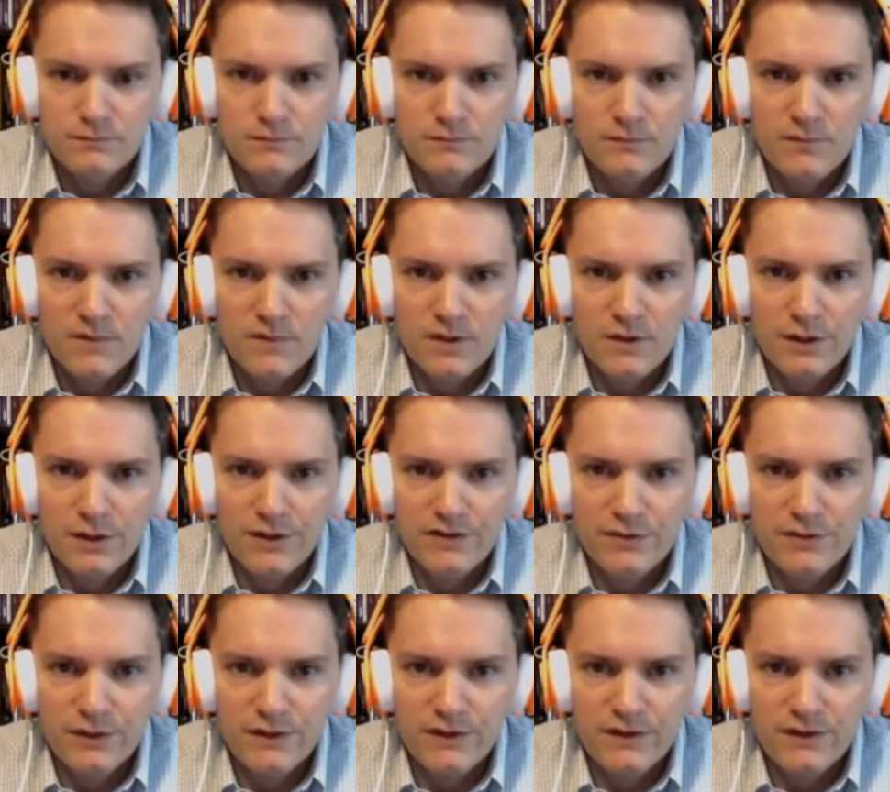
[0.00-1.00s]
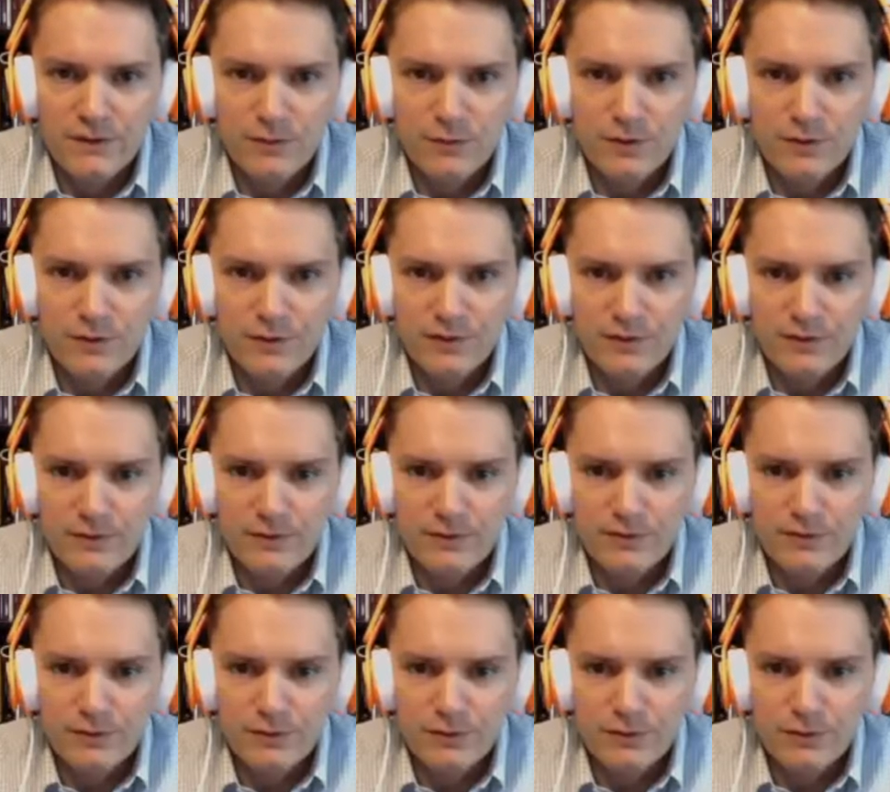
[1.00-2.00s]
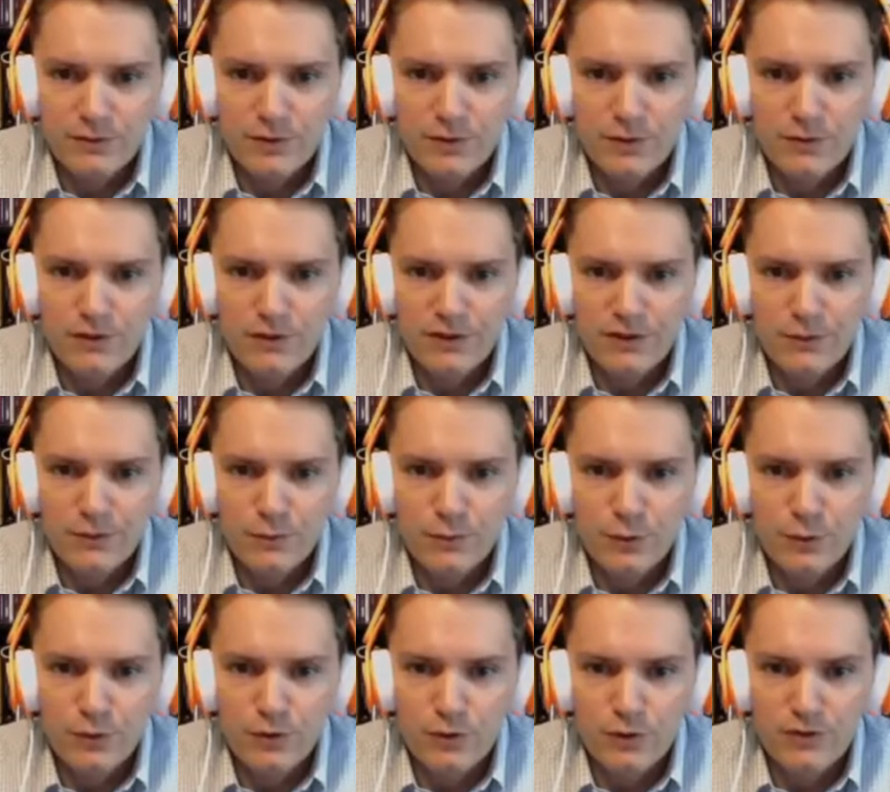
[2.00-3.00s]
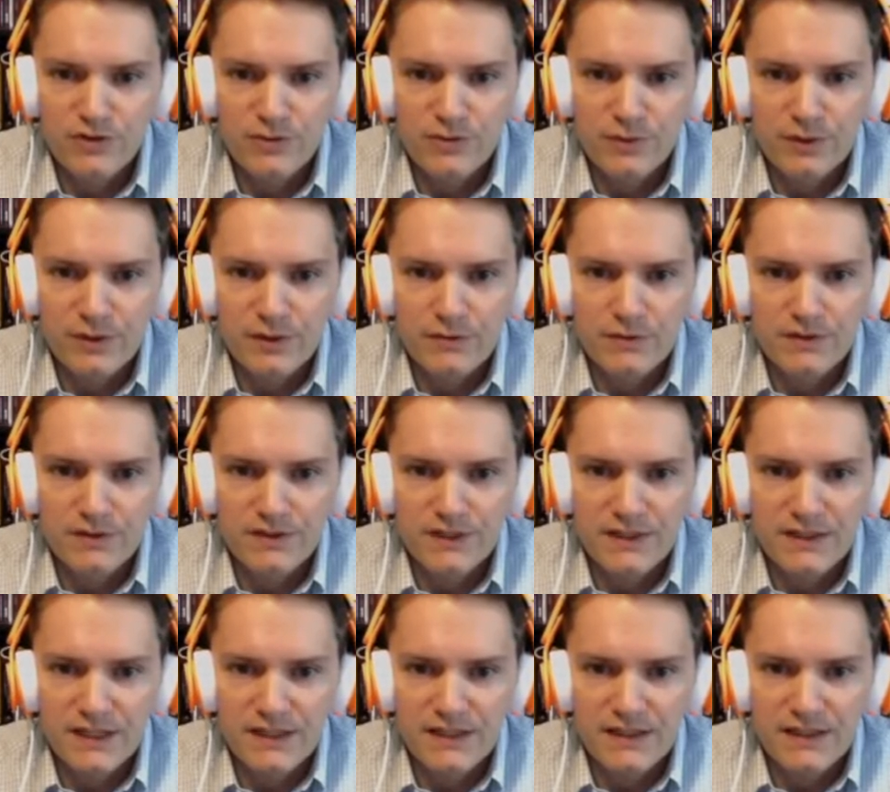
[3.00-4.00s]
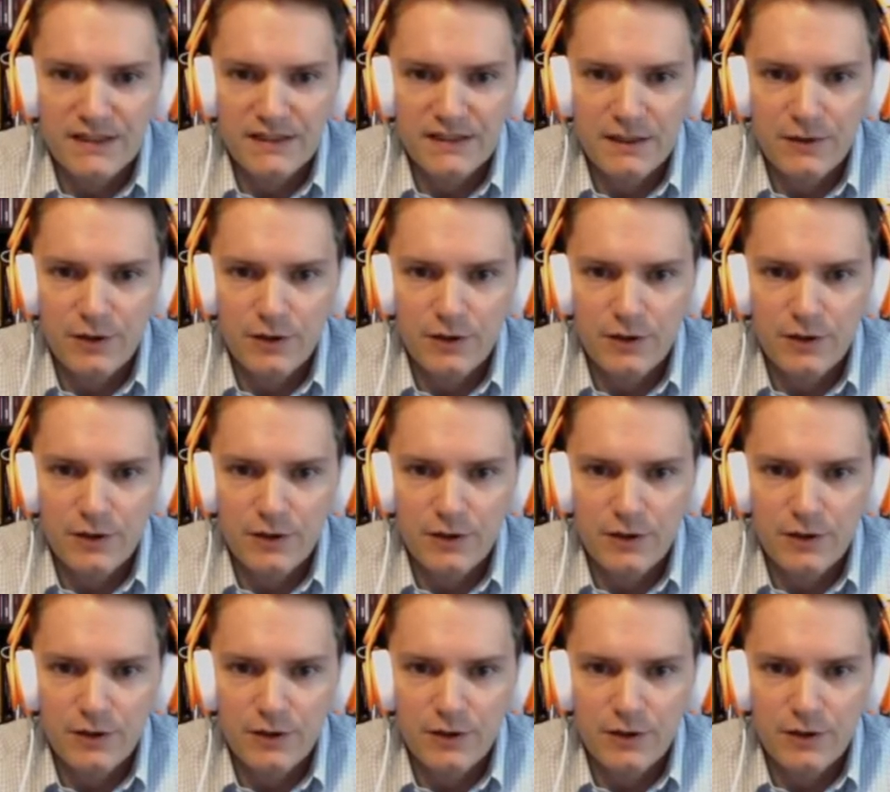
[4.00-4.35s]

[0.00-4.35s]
Alright, so I think we're going to be able to, well, we're going to get real close to being able to take out that tower.